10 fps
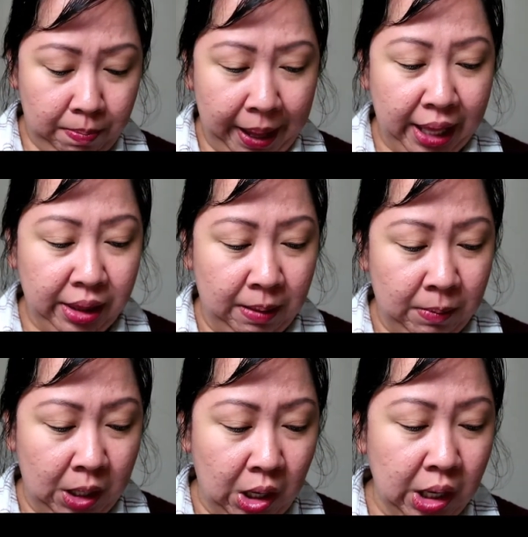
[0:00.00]
Bath
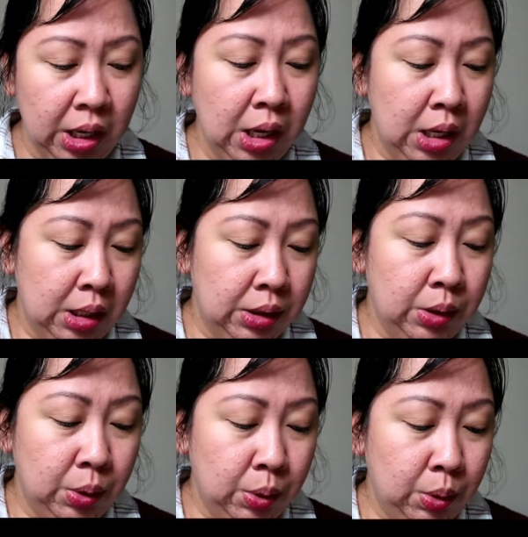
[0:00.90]
and Beyond.
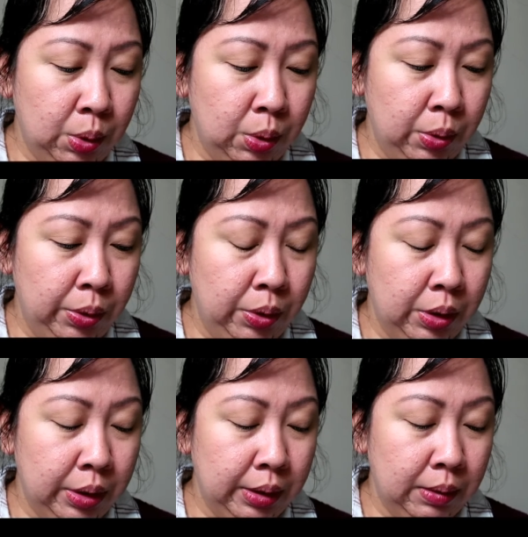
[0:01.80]

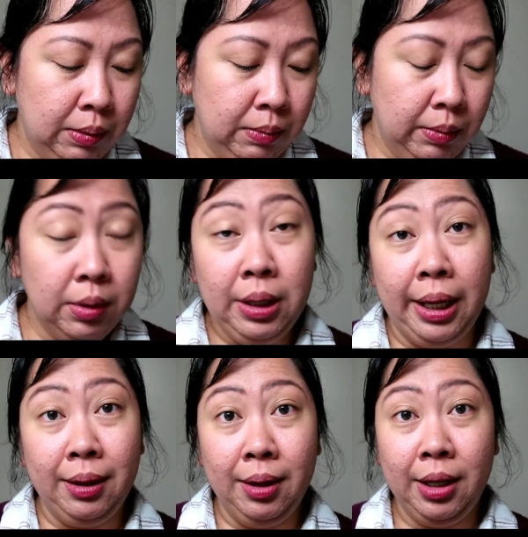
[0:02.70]
So,
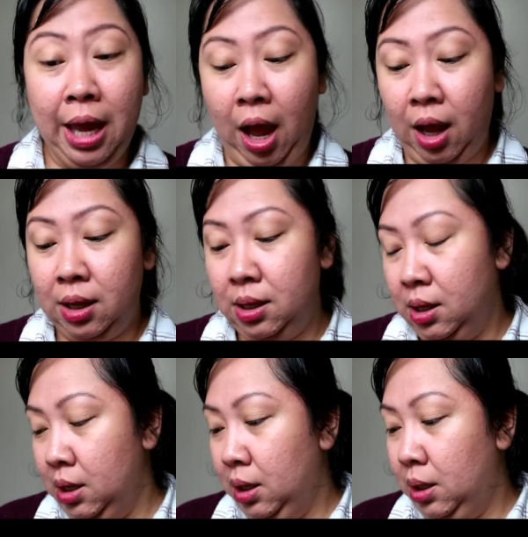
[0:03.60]
yeah.
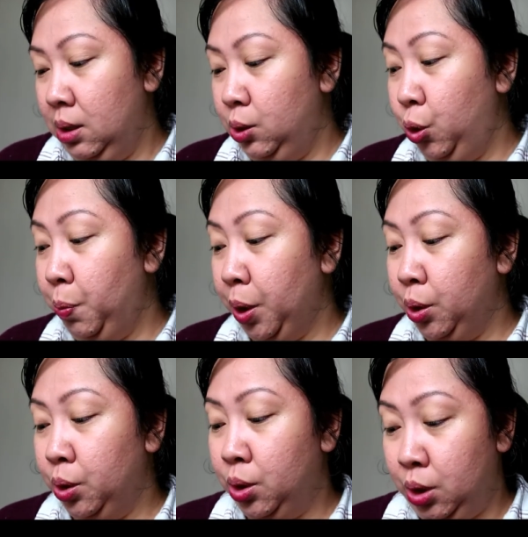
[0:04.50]

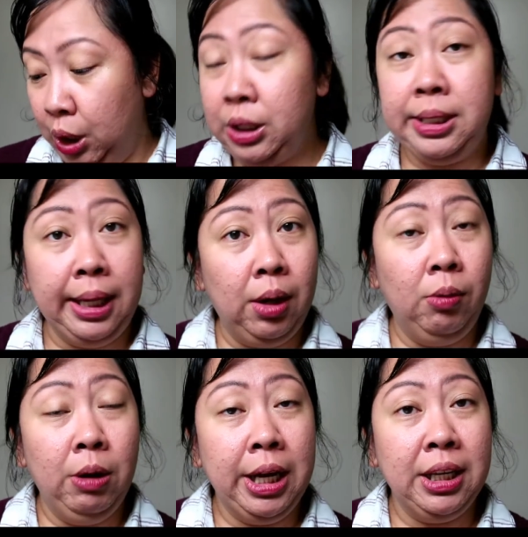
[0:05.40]
Super good
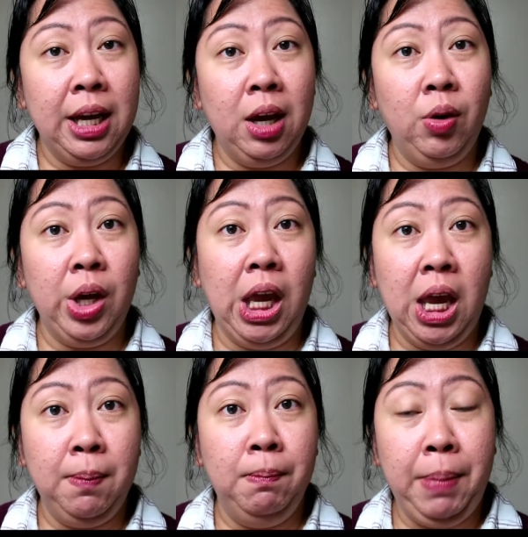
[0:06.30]
sale right now
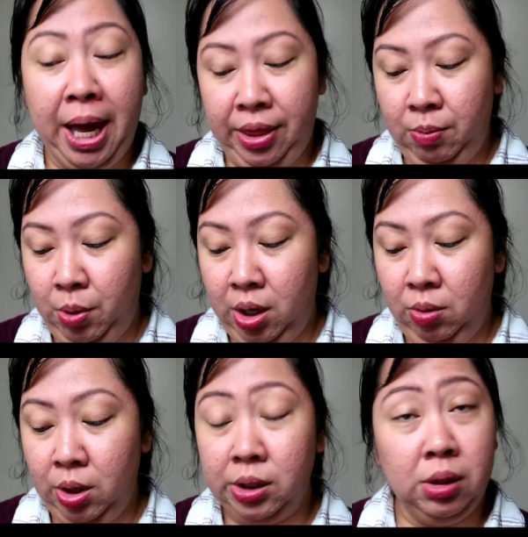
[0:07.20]
in Bath and
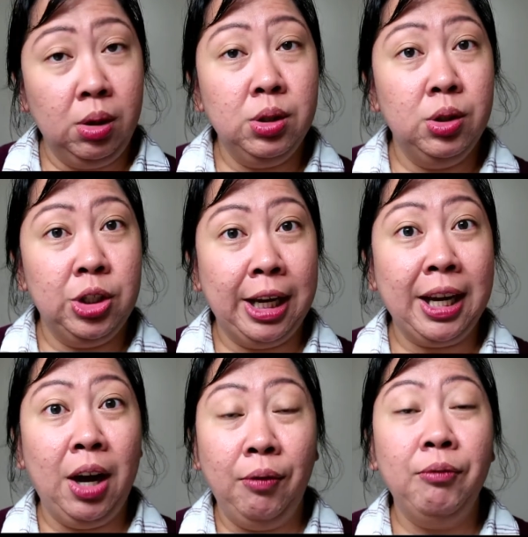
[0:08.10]
Body Works. And also
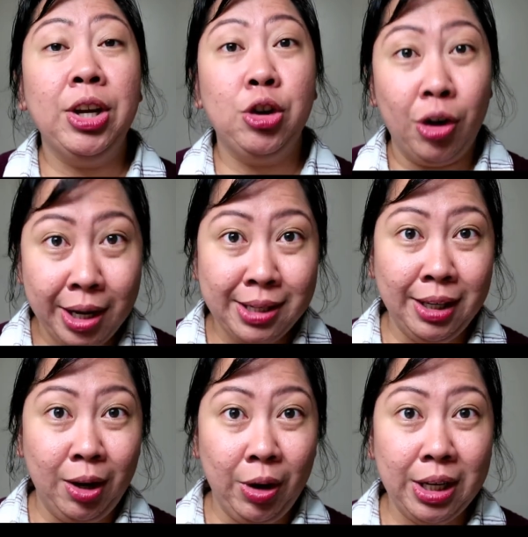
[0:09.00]
check out Victoria's
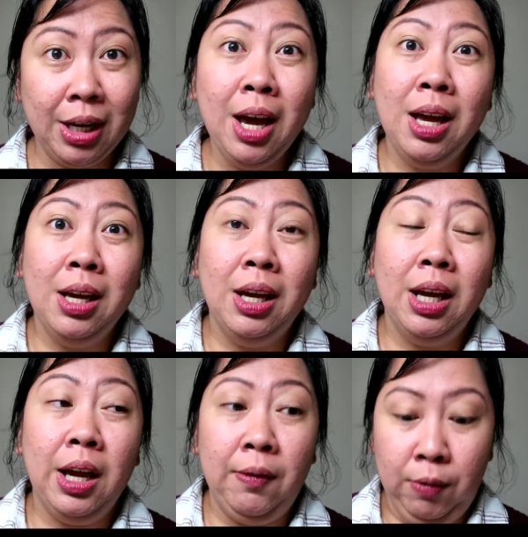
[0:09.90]
Secret.
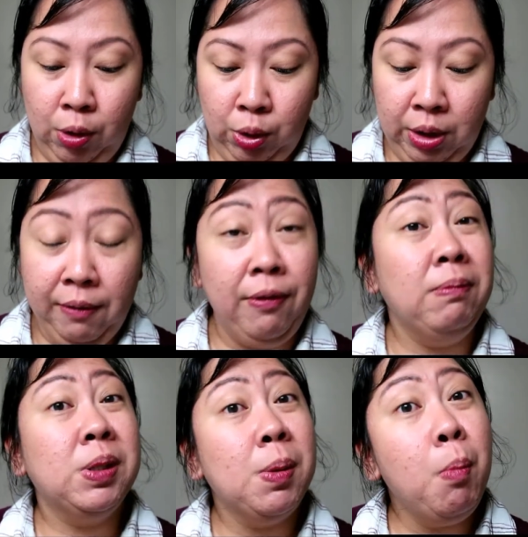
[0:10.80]
If you're looking
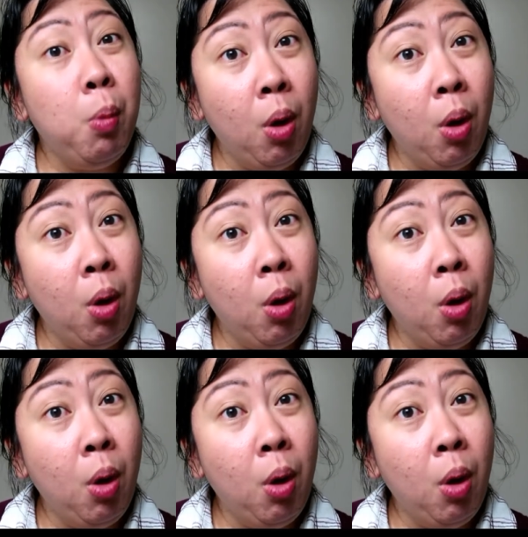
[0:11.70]
for some